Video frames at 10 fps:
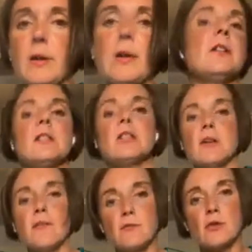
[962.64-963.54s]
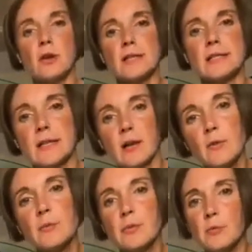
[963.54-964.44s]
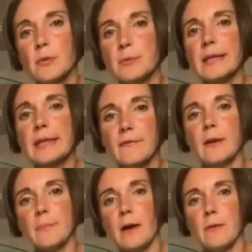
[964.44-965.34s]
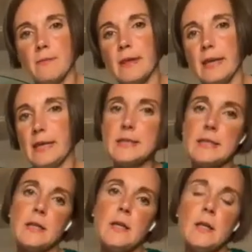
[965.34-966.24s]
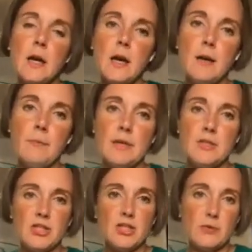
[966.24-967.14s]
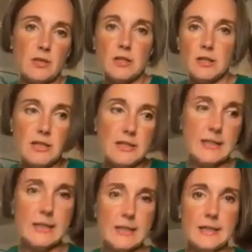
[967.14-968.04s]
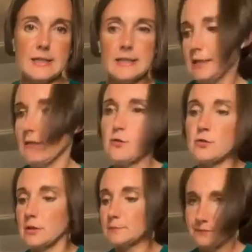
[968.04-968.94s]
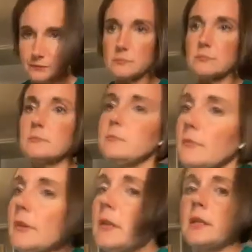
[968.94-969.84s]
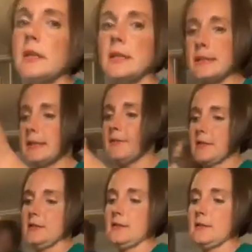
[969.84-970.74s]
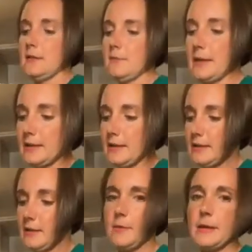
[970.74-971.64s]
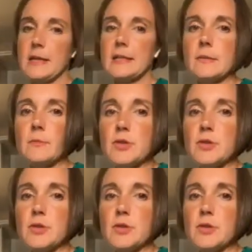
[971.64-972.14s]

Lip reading: my icing sugar for royal icing, I would probably give it about a minute and just do it in 30-second intervals. So let's leave that back in the Thermomix, and we'll